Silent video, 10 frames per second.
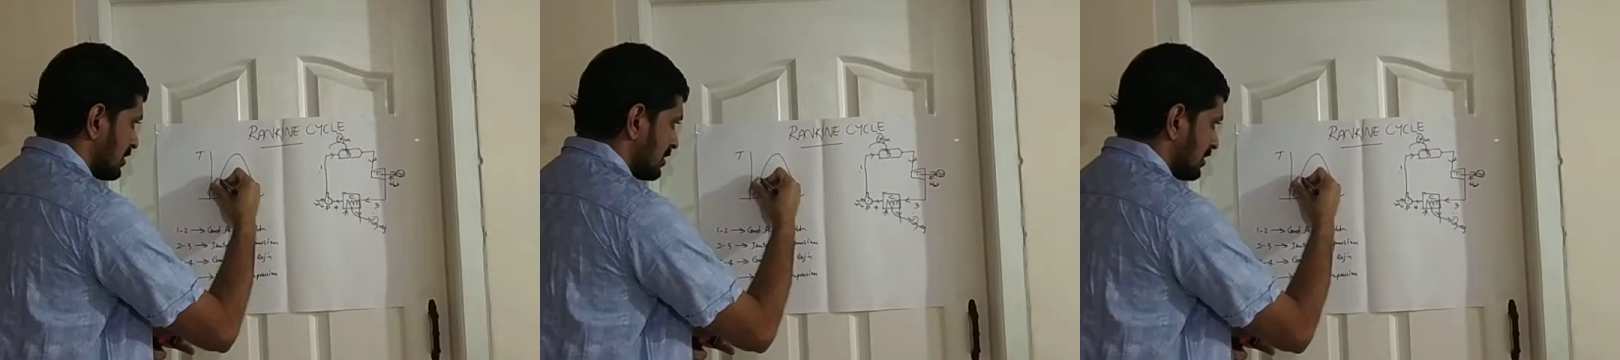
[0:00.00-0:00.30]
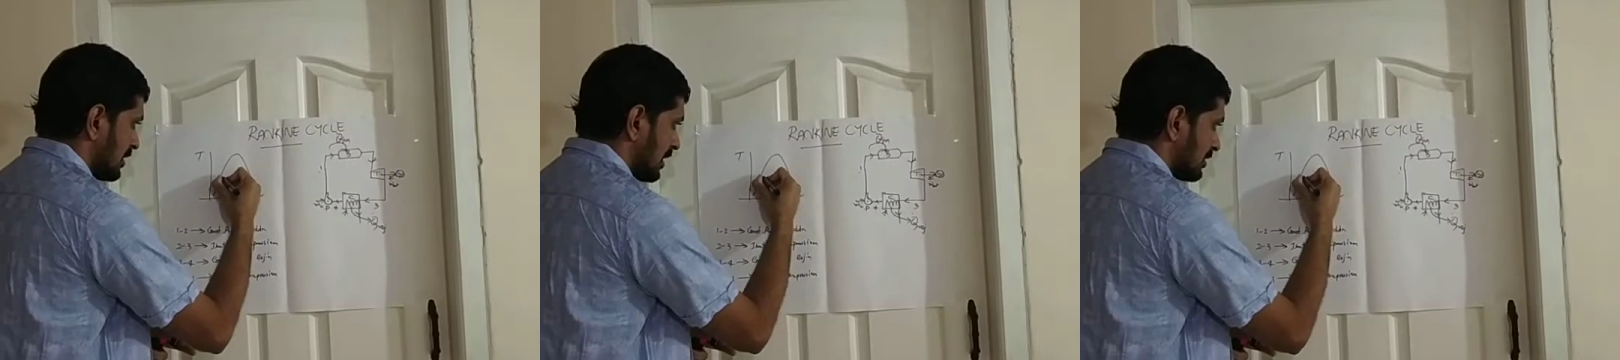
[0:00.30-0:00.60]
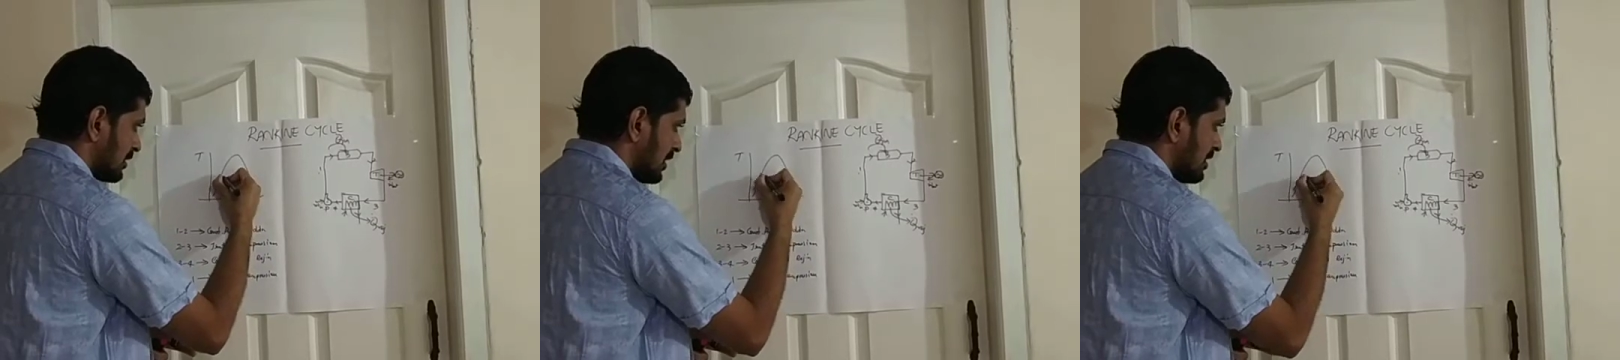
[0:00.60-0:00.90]
There are
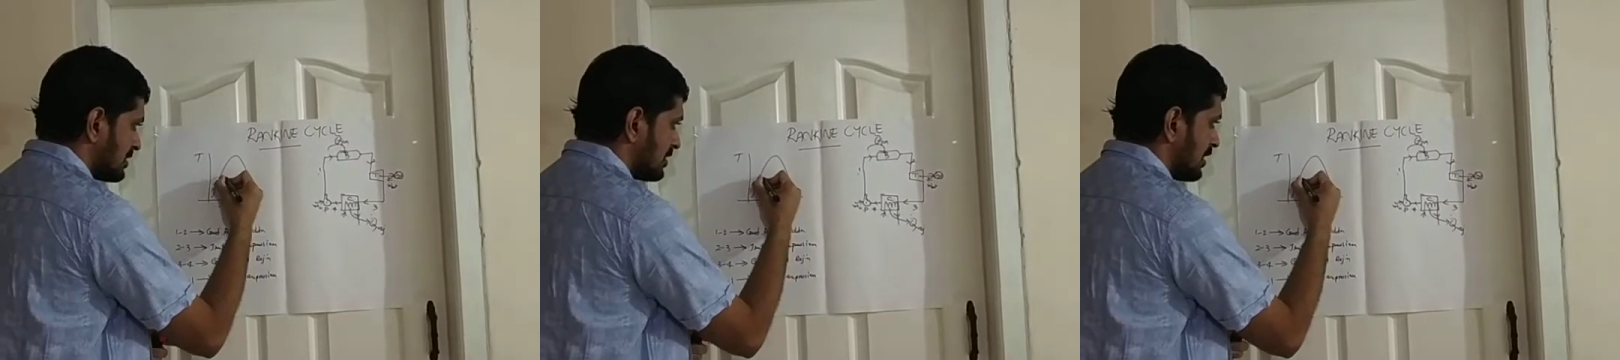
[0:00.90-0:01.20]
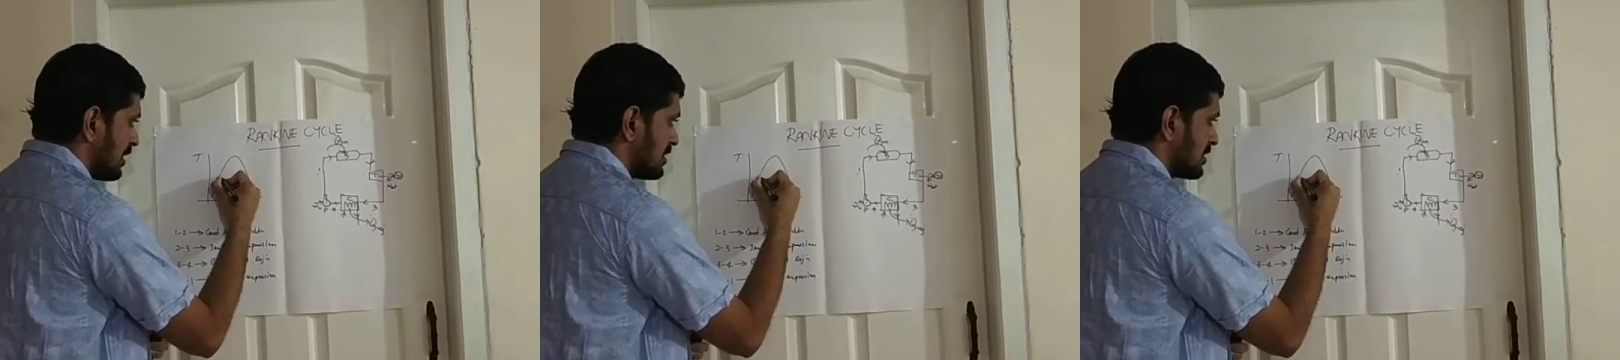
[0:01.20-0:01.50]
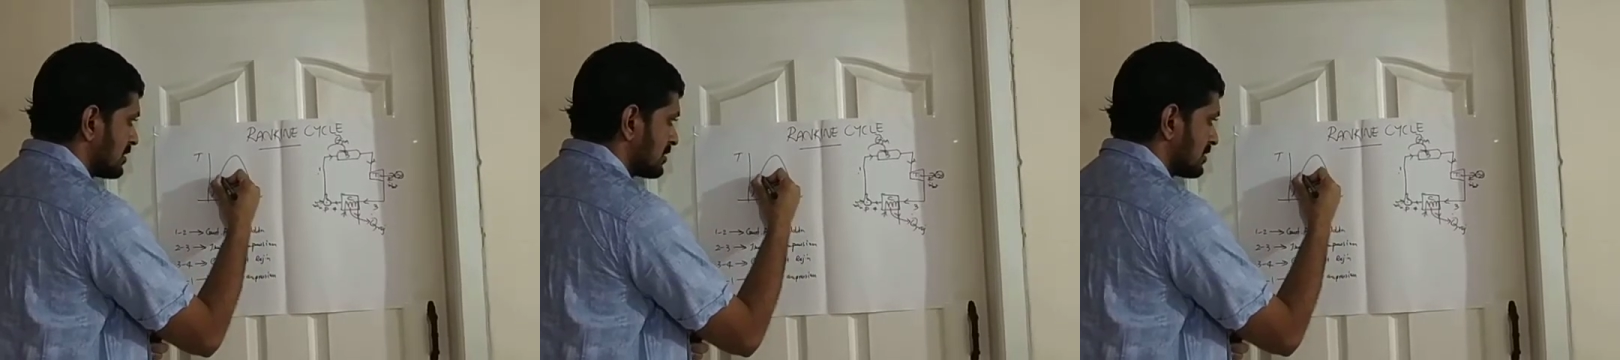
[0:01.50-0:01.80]
3
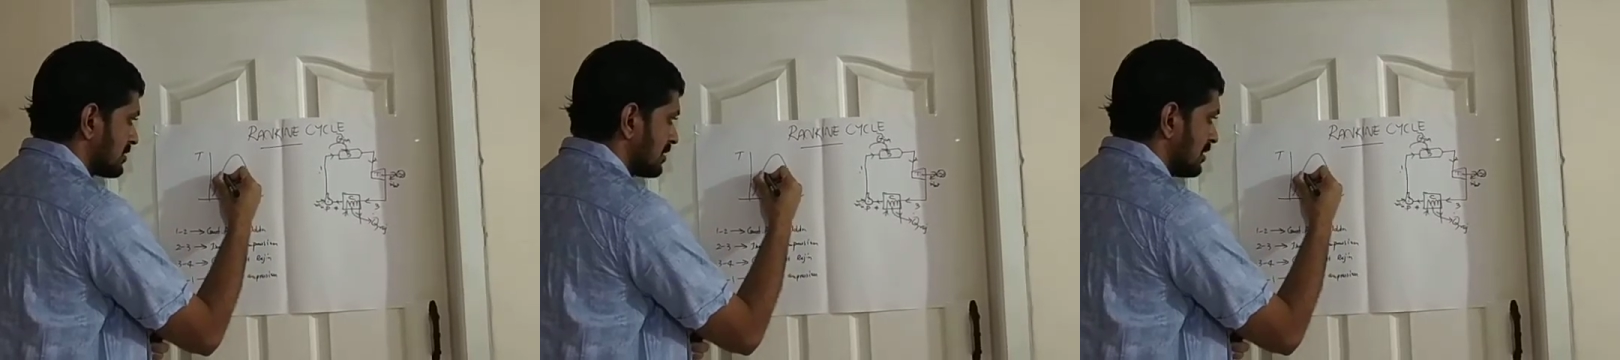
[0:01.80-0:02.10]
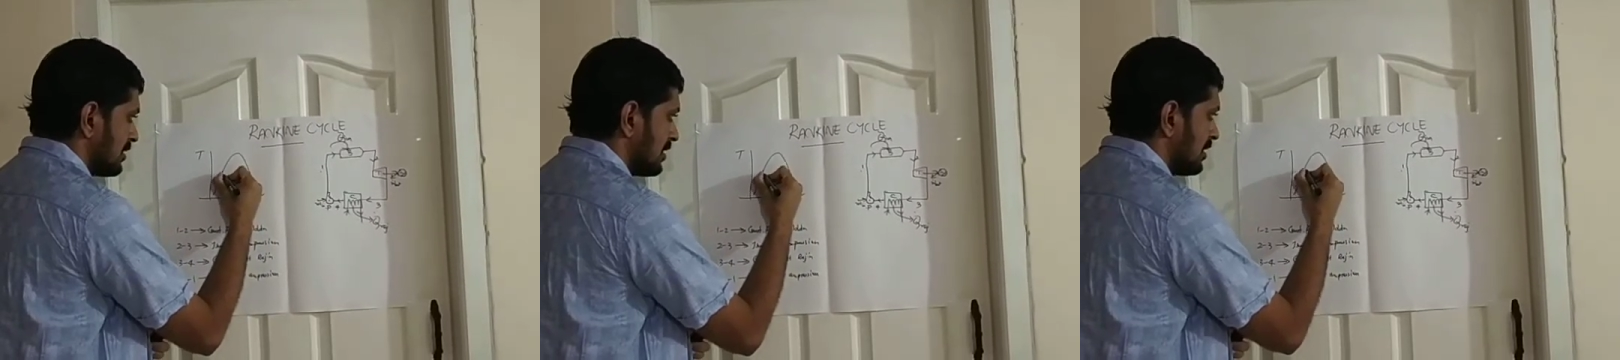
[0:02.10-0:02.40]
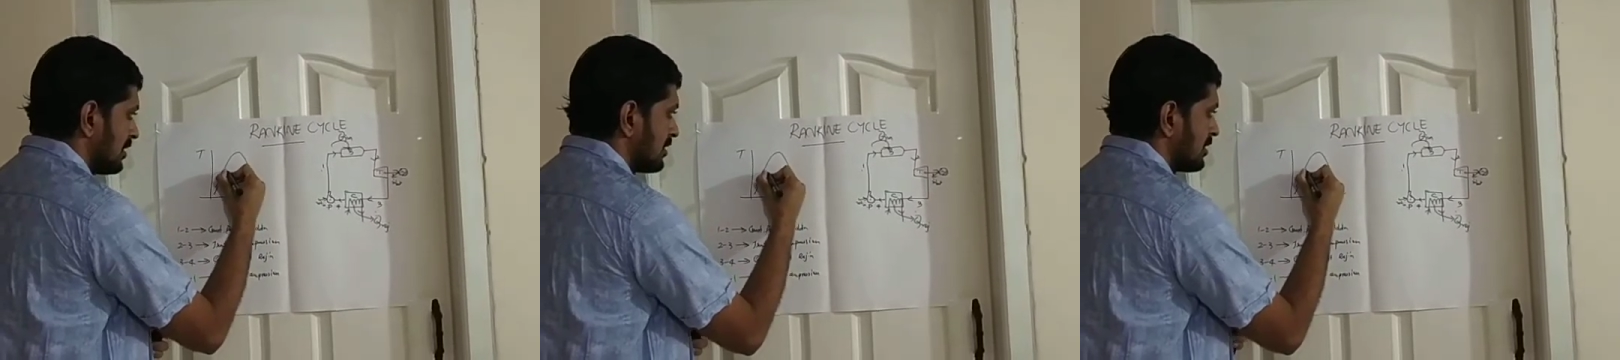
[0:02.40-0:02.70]
stages in the
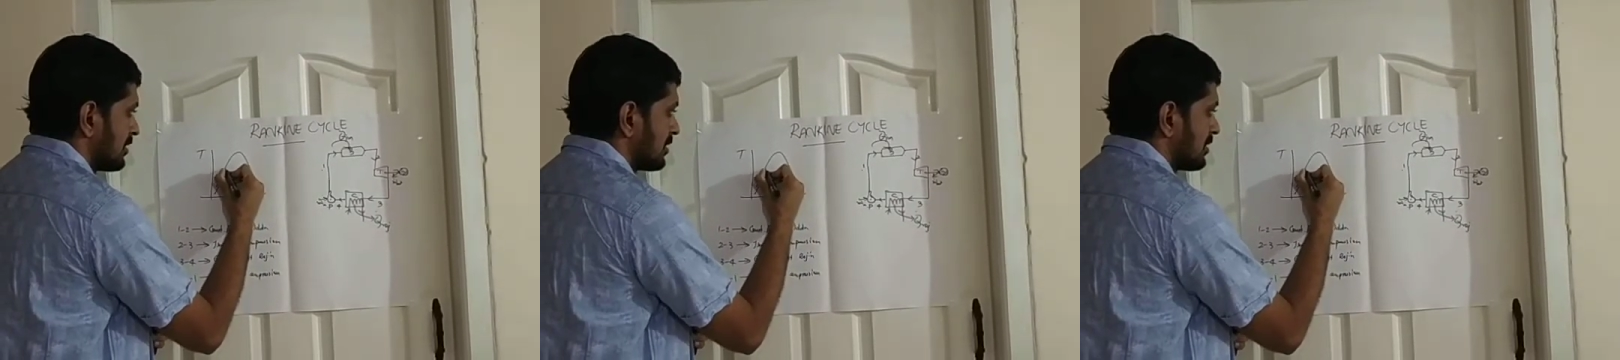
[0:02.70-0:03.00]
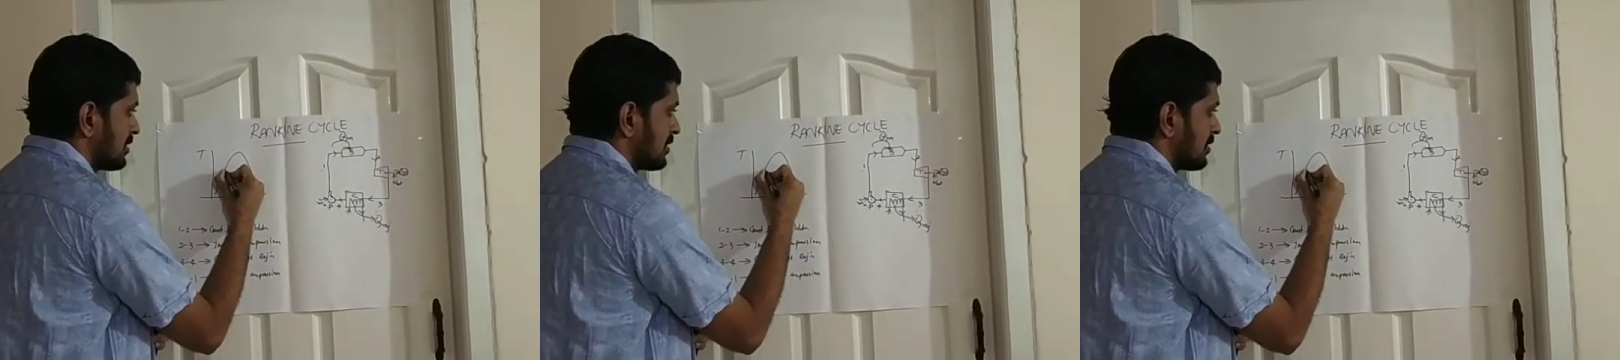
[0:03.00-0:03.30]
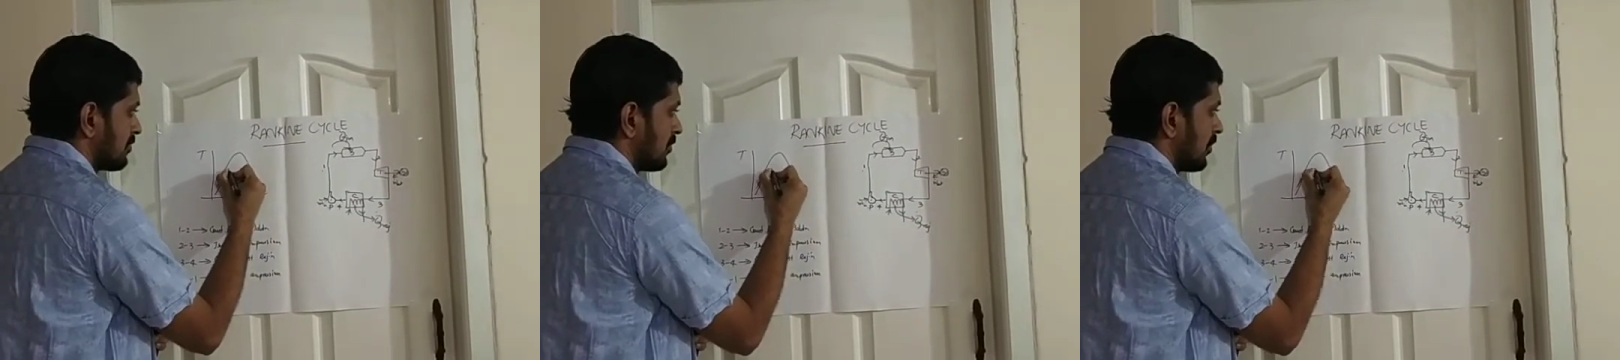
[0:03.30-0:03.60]

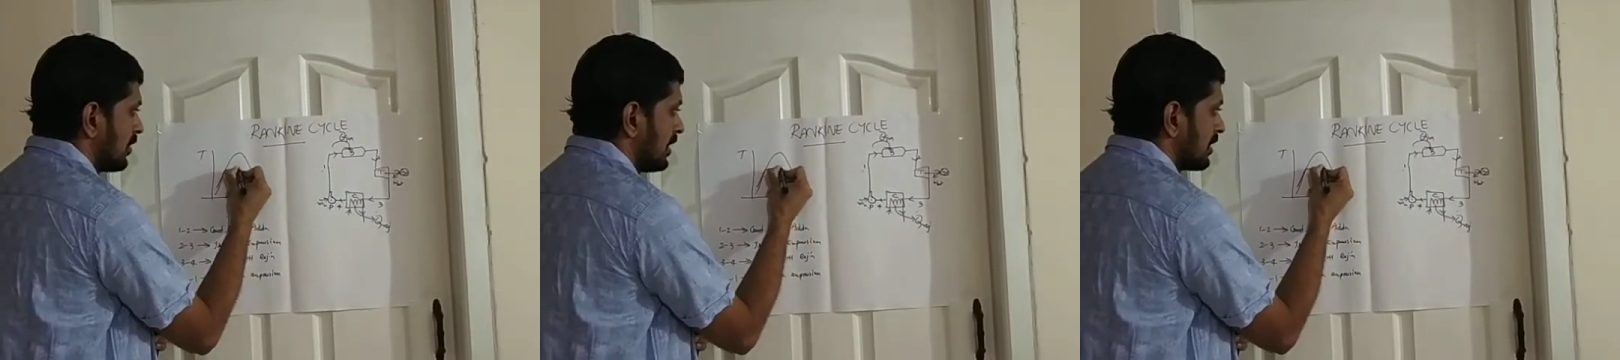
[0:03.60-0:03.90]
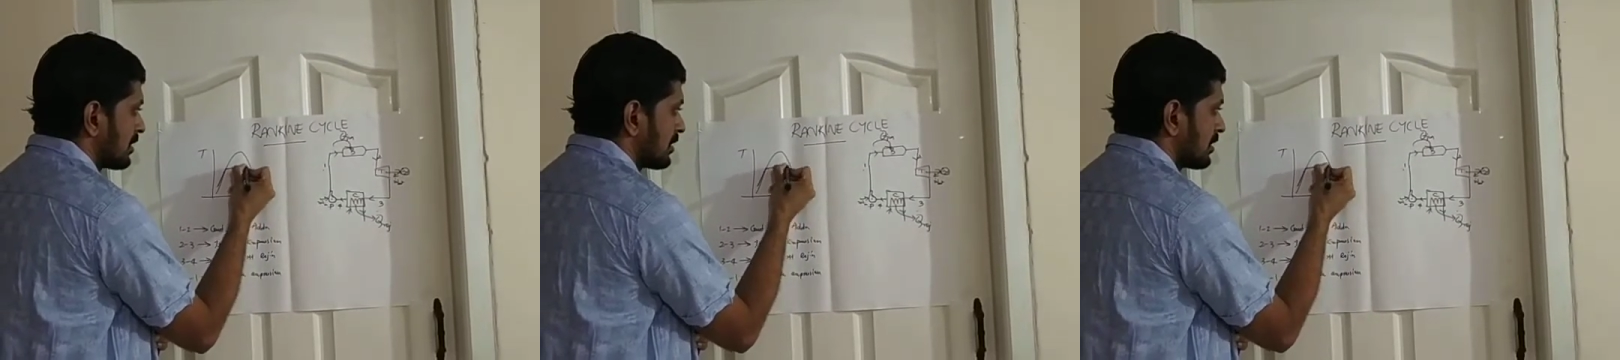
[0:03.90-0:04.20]
boiler.